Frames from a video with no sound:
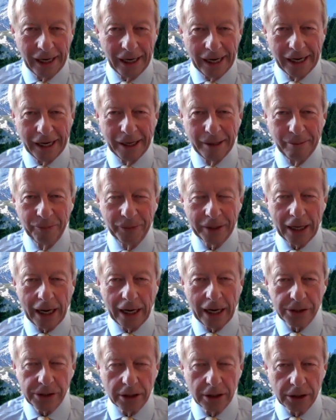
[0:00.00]

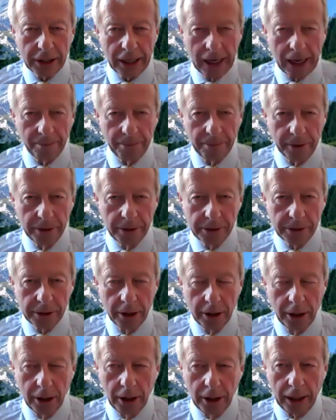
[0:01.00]
as this happens.
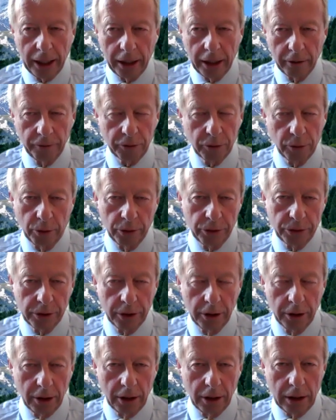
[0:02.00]
And of course,
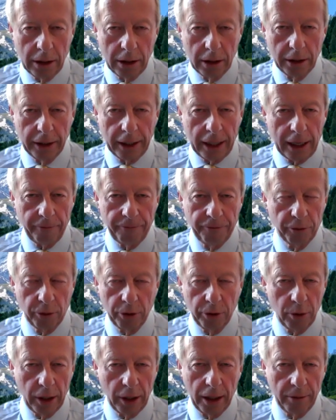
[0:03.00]

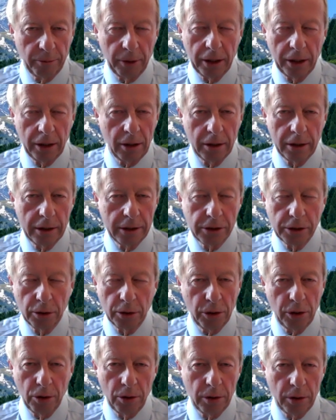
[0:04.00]
therefore,
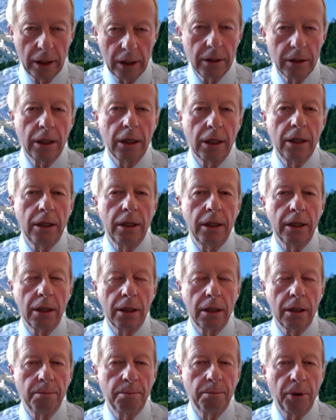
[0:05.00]

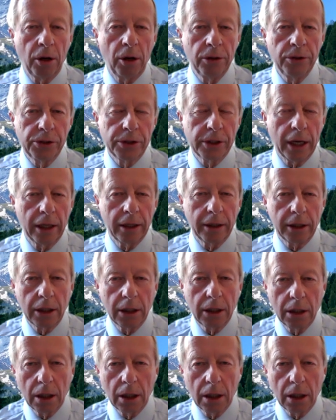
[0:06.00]
the bonds that